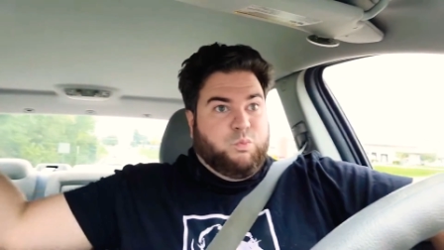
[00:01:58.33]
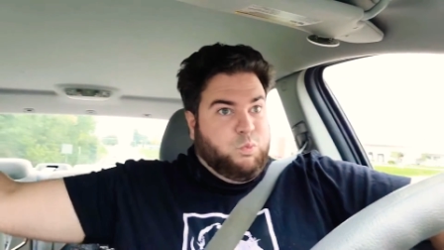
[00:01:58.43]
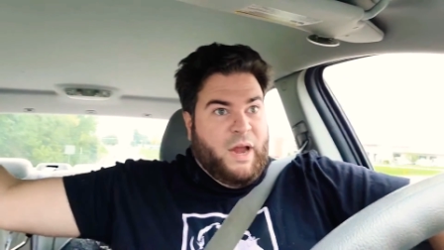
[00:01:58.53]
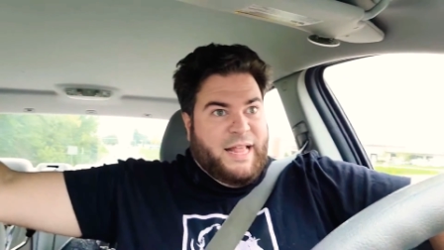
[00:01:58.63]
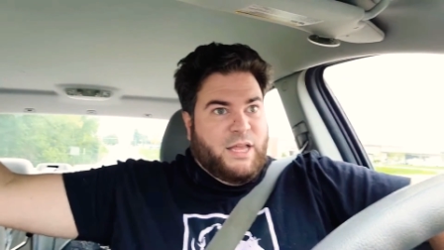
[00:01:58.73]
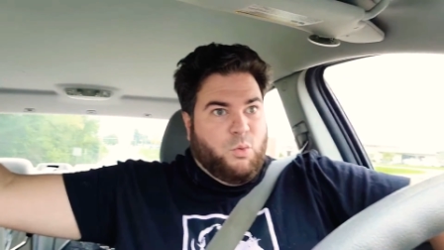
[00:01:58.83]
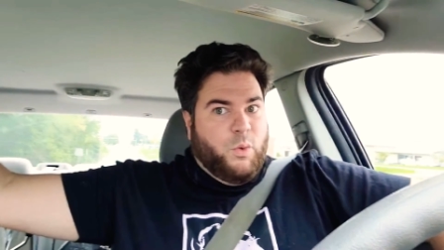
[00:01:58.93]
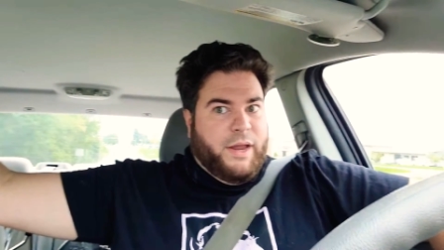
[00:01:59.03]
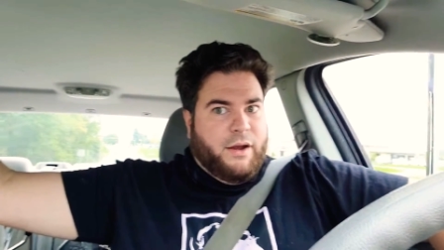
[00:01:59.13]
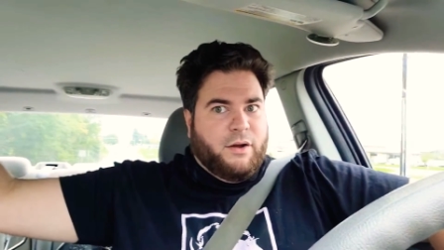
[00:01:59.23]
really
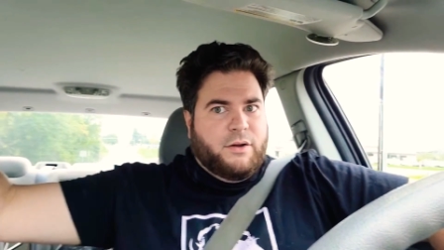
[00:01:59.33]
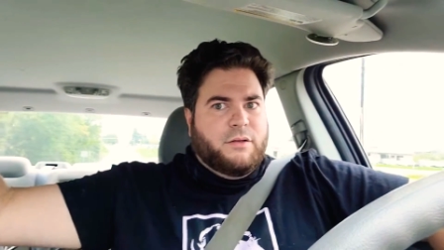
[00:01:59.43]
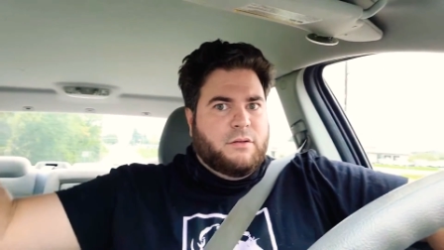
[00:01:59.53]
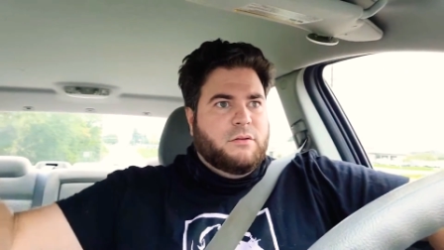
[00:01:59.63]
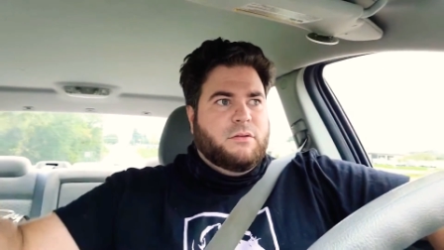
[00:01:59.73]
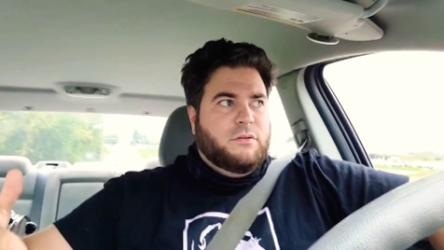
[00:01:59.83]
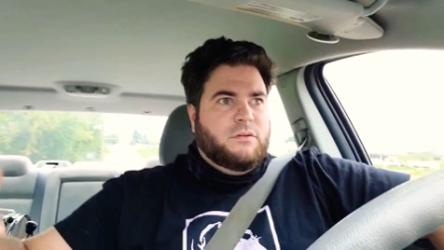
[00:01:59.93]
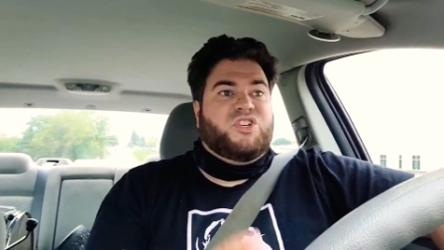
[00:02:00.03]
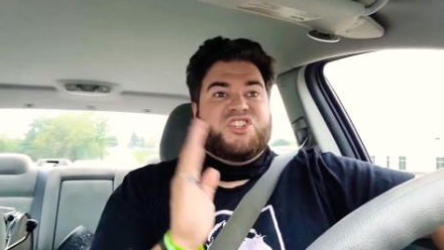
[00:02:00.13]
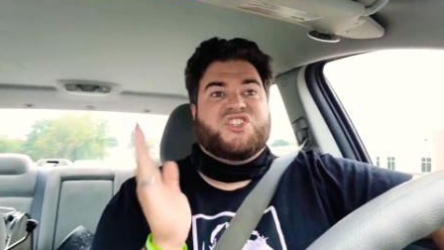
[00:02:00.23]
weird,
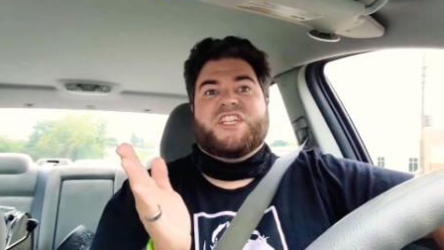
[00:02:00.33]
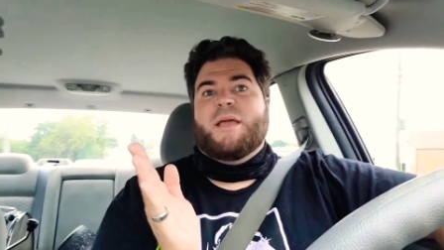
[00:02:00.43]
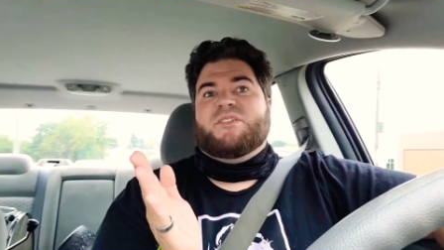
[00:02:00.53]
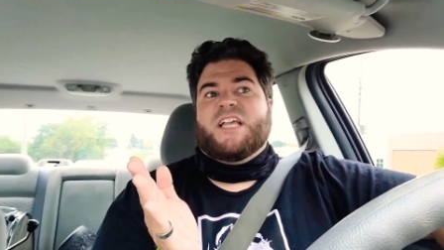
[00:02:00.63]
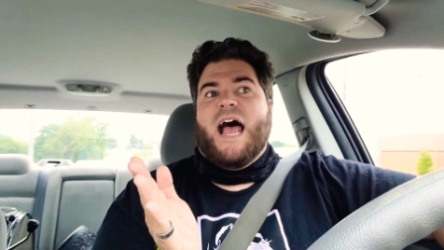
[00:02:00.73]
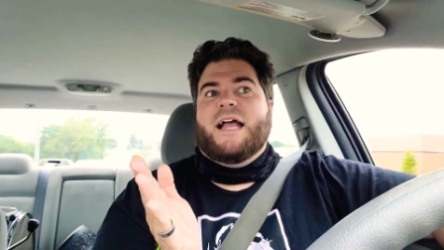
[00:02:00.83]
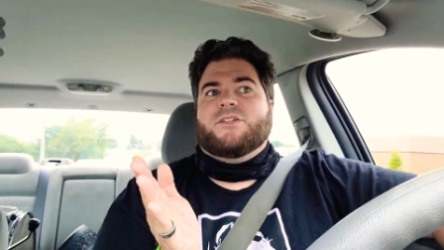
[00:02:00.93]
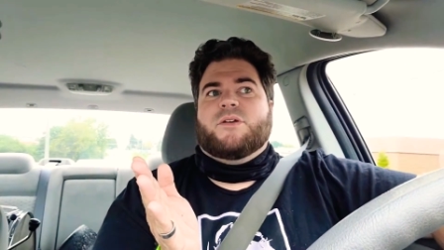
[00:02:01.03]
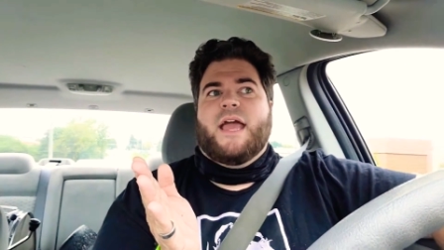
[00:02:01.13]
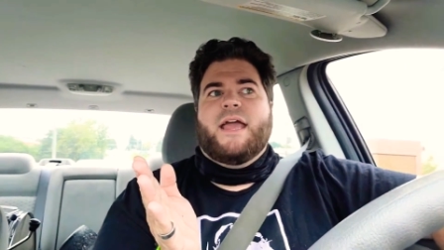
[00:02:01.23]
just the same size,
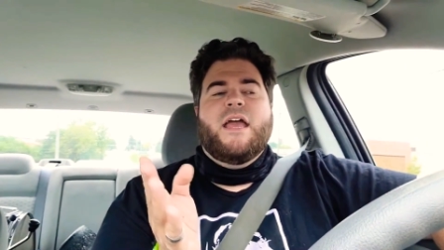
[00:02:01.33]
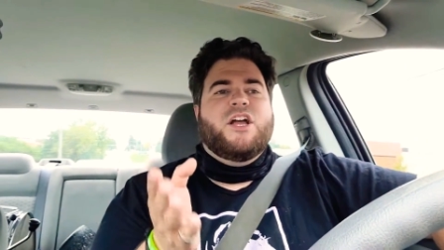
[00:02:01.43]
okay?